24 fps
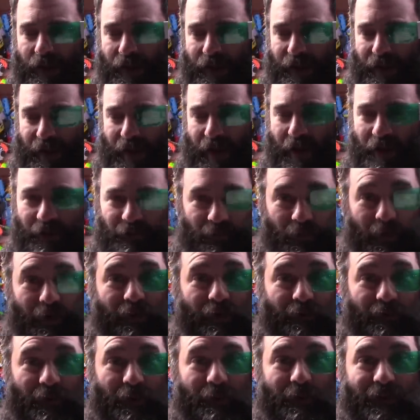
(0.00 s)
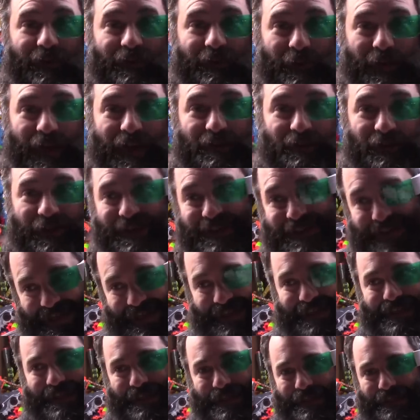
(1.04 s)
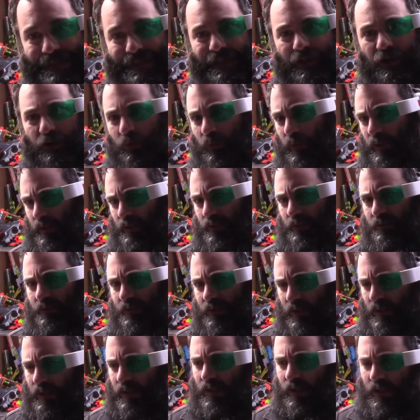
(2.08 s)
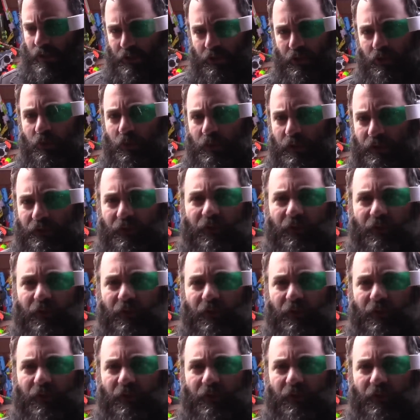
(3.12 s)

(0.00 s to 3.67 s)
Uh, it was one of the few things that we actually did get in a real Goodwill.